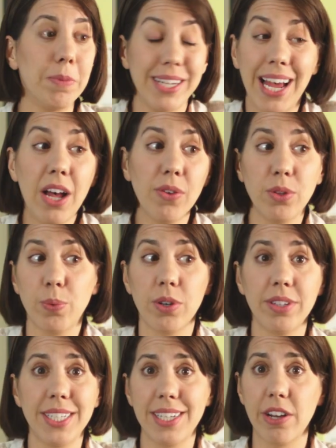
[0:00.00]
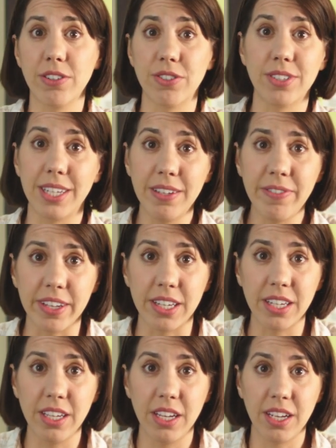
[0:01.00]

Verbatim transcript: But now, the world these characters live in,